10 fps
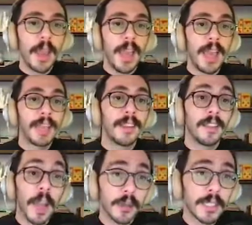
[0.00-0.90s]
And
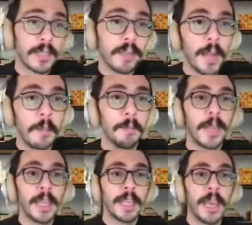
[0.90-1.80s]
thousands of them,
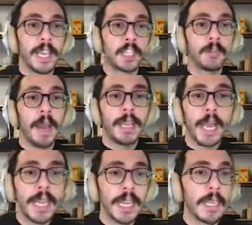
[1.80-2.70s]
they engaged by
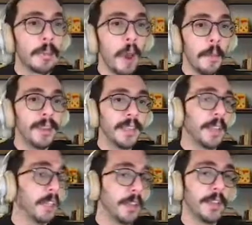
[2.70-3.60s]
liking, commenting,
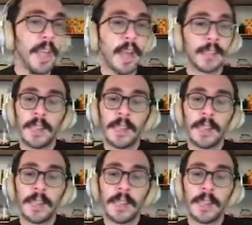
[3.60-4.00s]
and sharing the ads.